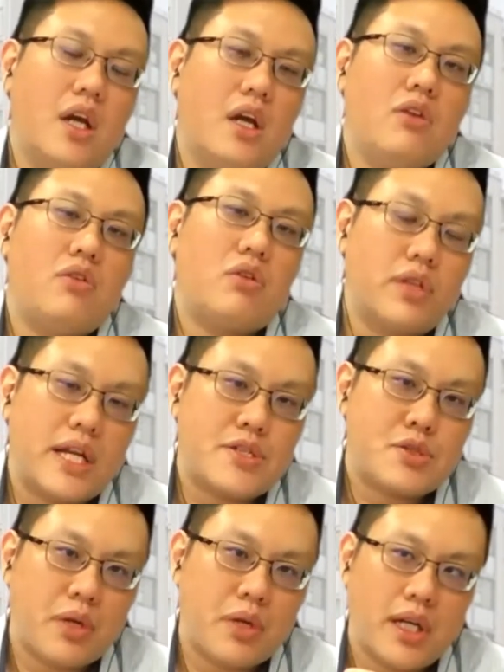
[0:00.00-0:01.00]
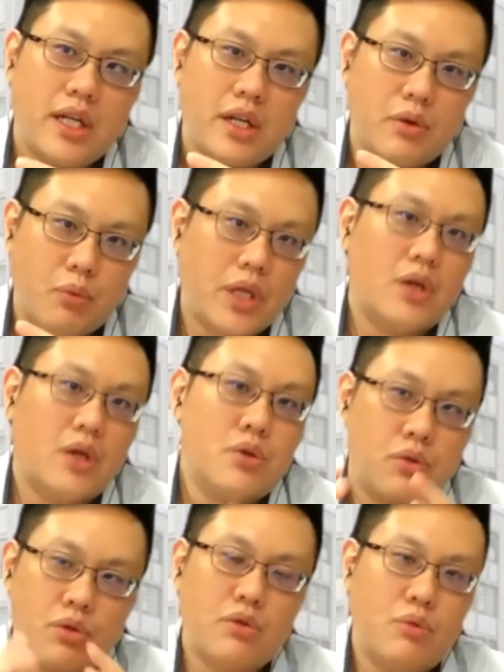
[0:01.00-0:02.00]
So that's why we
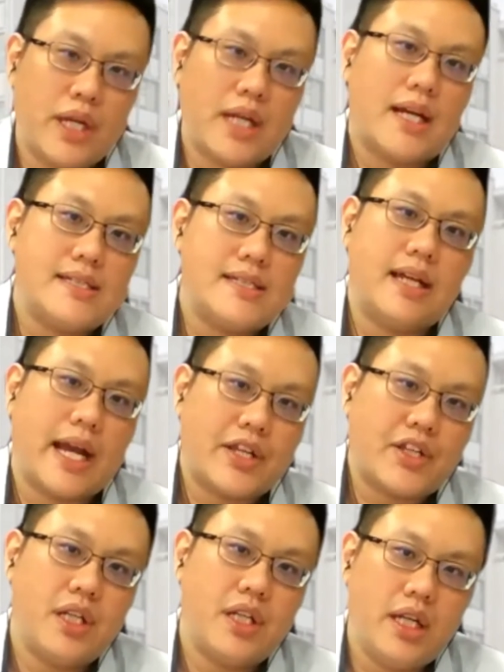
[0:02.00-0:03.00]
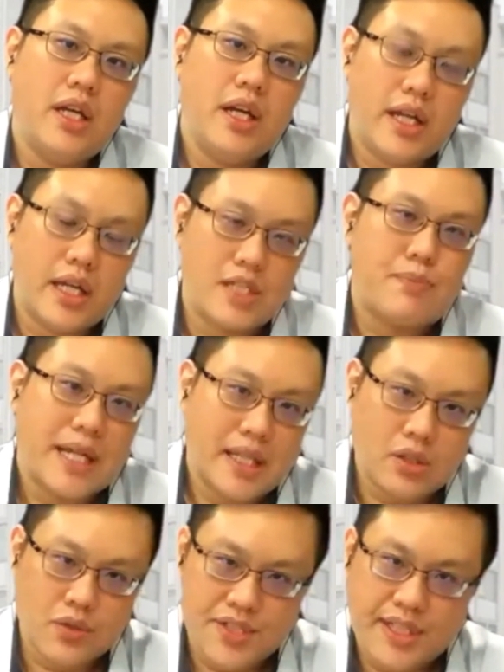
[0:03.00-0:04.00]
also realize that actually it's better
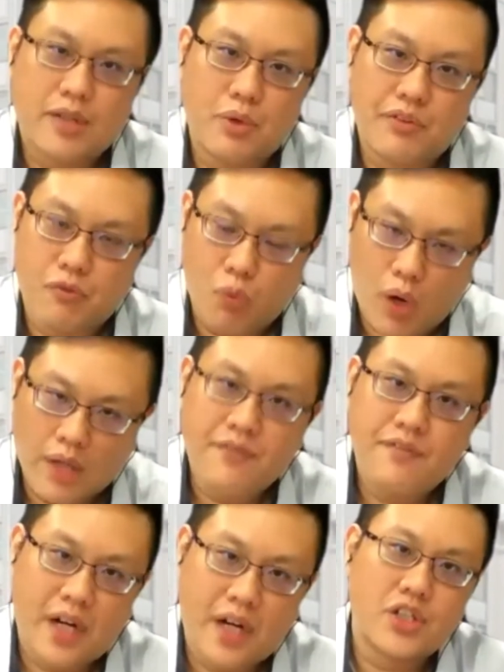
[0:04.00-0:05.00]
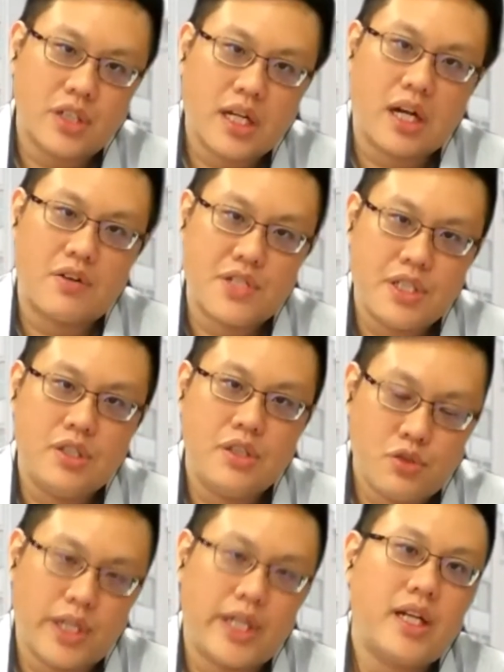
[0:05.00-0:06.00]
to stick with one functional currency,
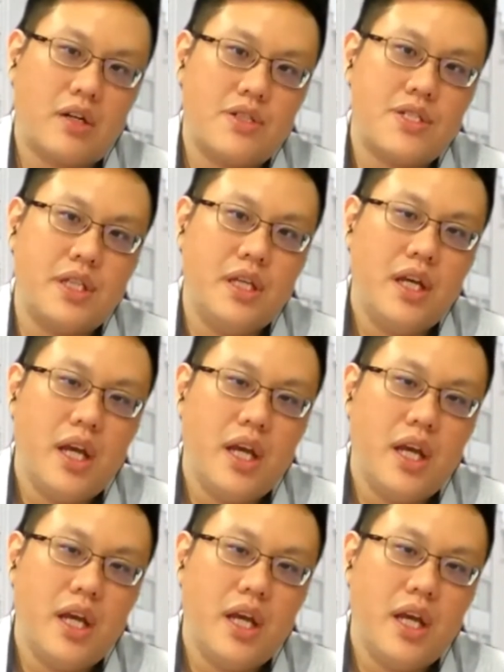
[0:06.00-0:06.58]
trading currency,